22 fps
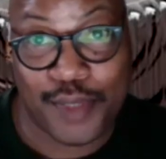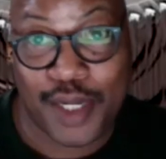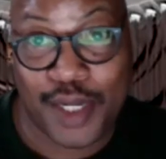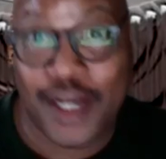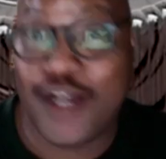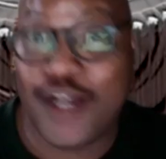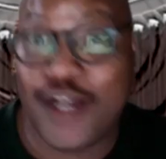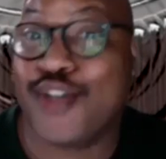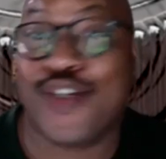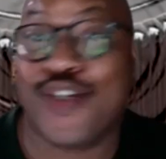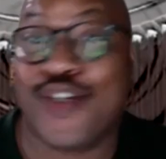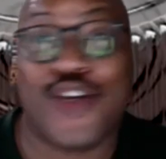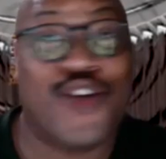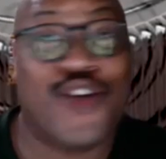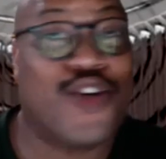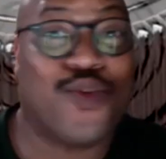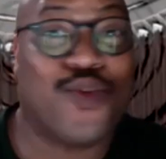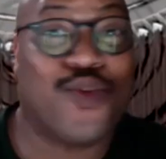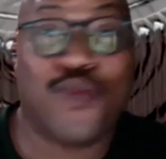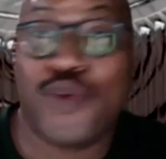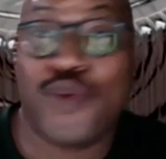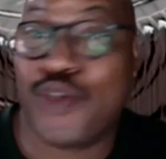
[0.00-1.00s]
here's how you're going
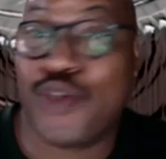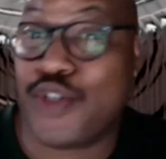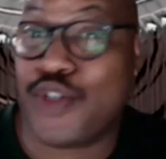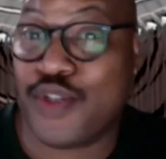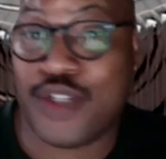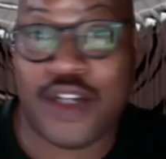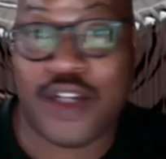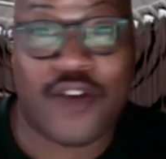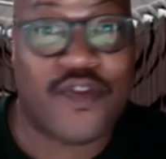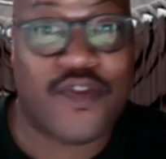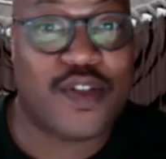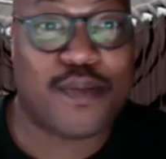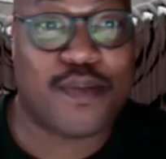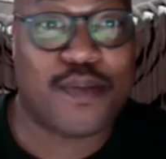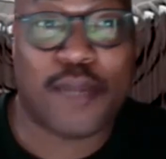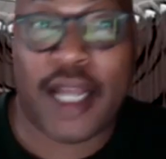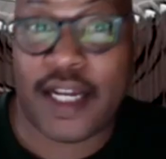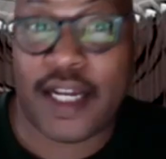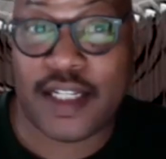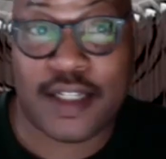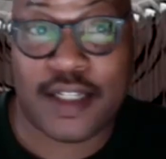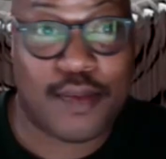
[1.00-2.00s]
to root yourself as
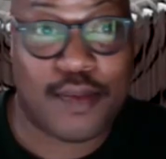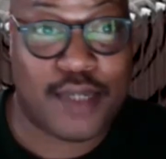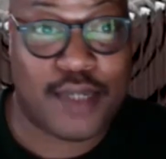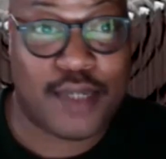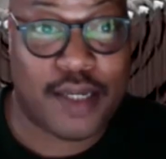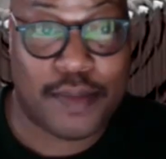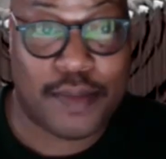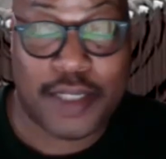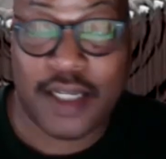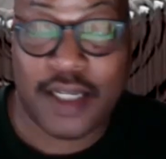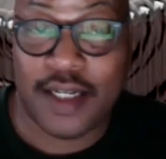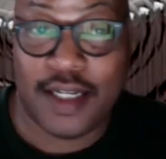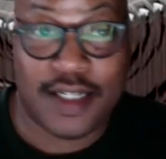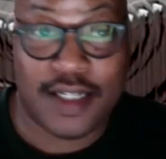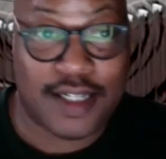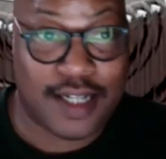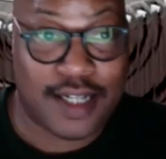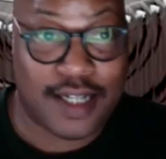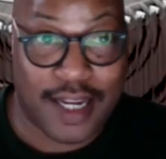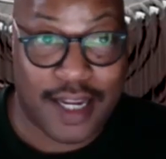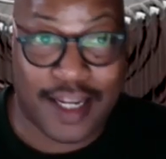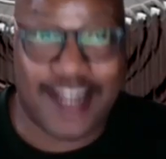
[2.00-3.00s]
black subjects in
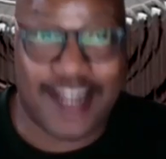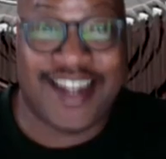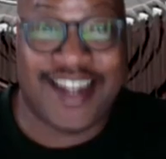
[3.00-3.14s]
this like